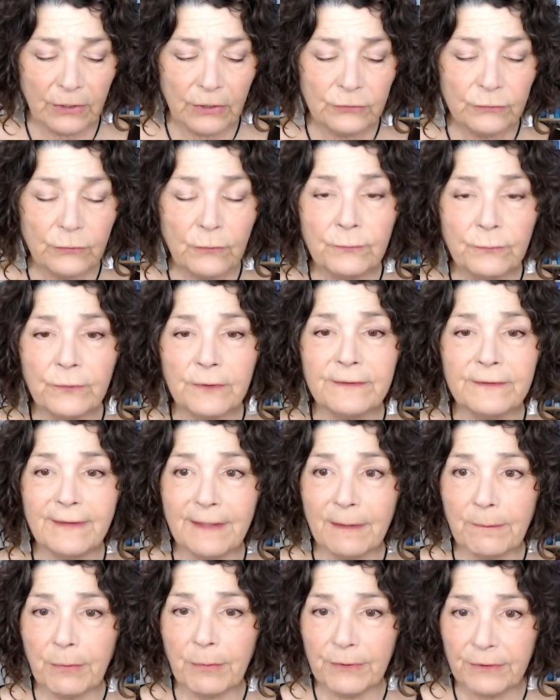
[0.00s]
So, for
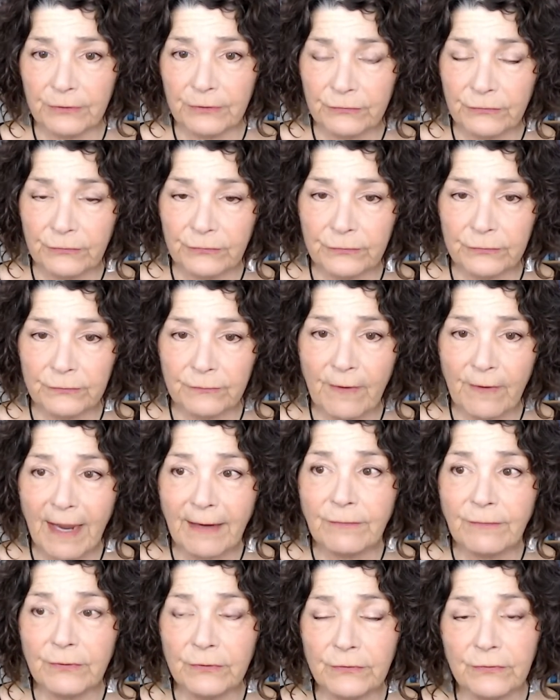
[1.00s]
example, there's
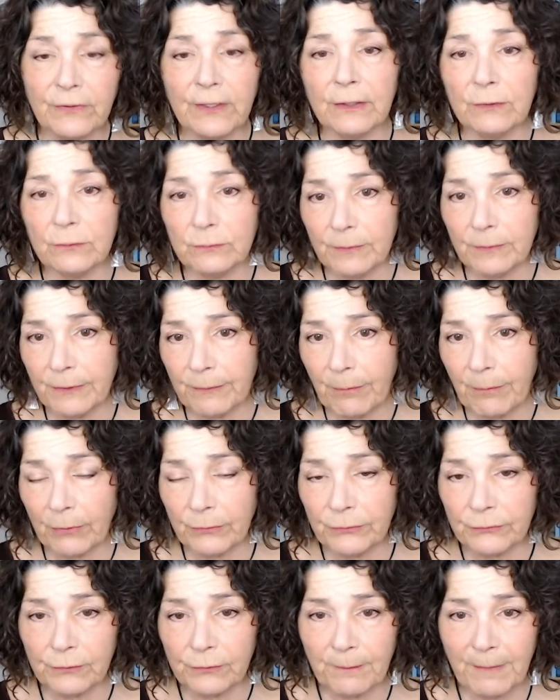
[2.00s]
survivor's guilt with
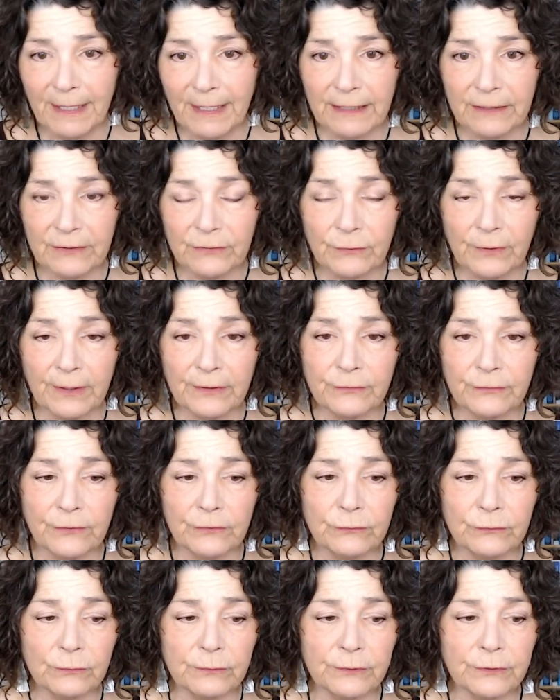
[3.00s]
post-traumatic stress
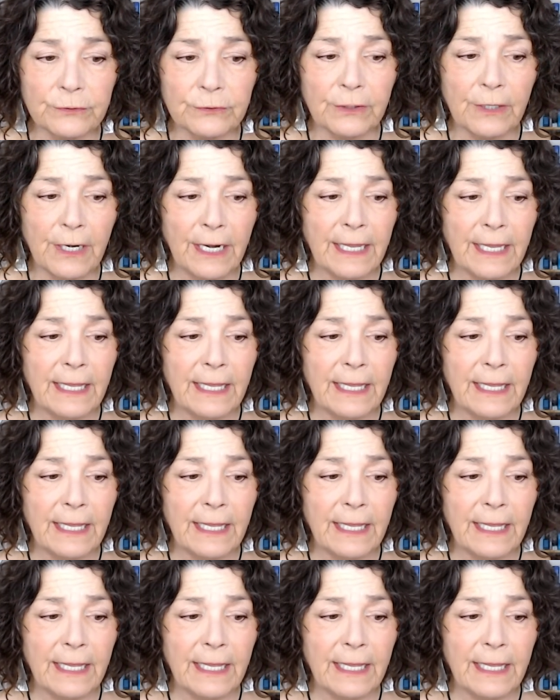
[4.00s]
disorder